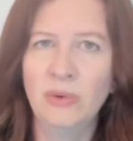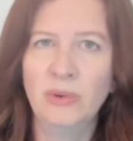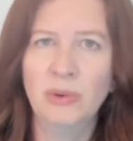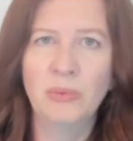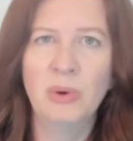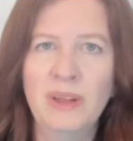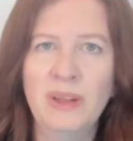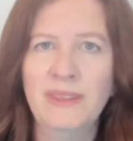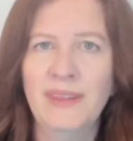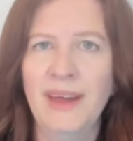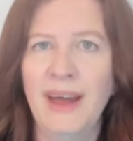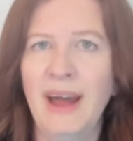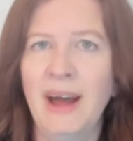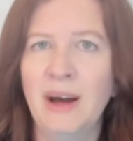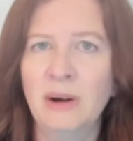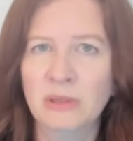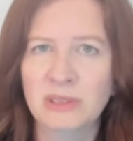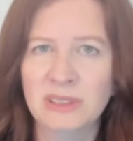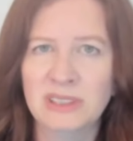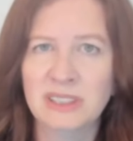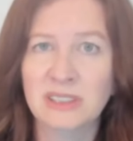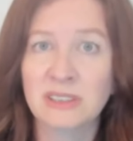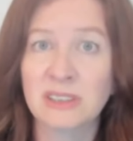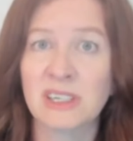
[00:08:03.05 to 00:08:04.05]
The and the how
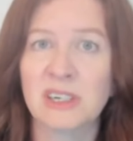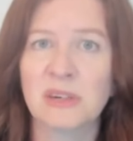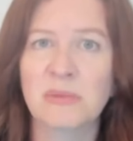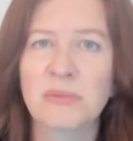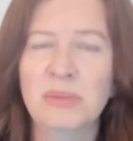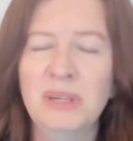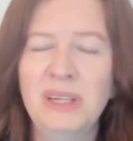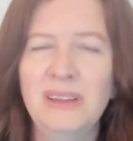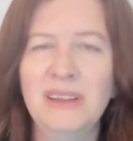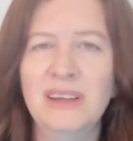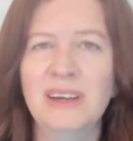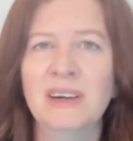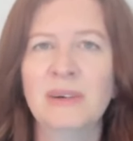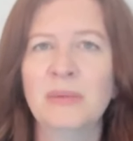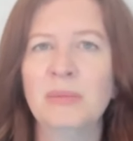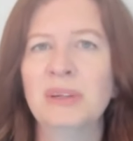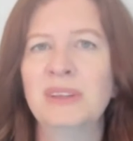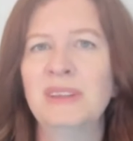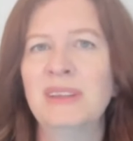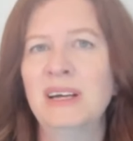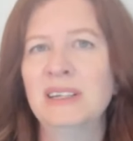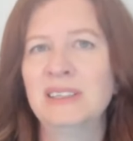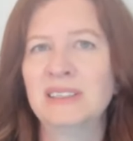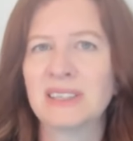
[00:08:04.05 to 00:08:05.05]
is still going to be there,
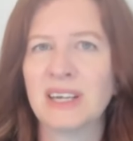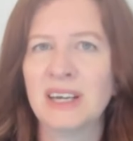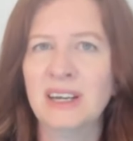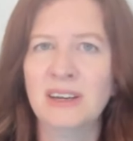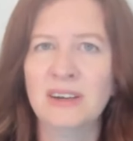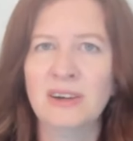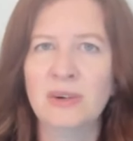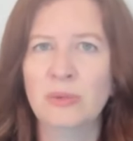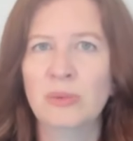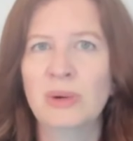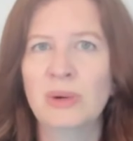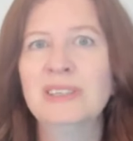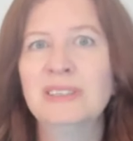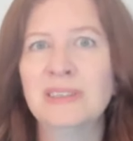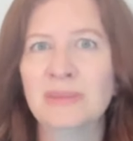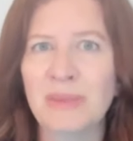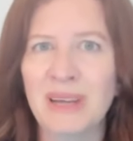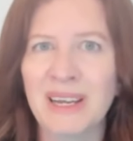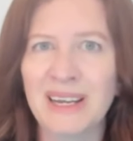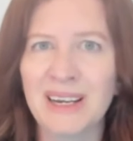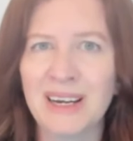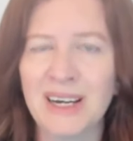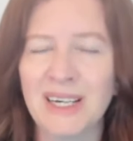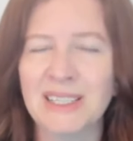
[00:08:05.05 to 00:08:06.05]
but that's kind of your
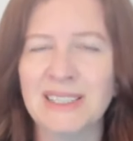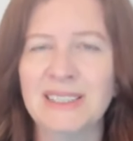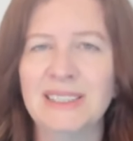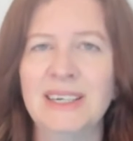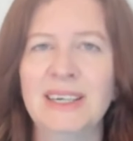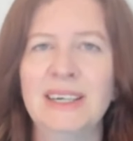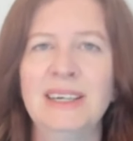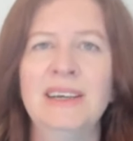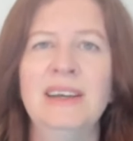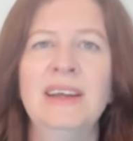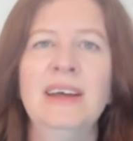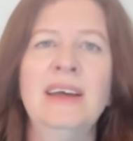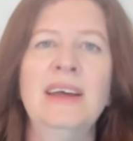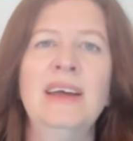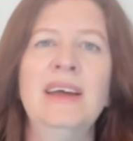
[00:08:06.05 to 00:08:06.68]
resume content.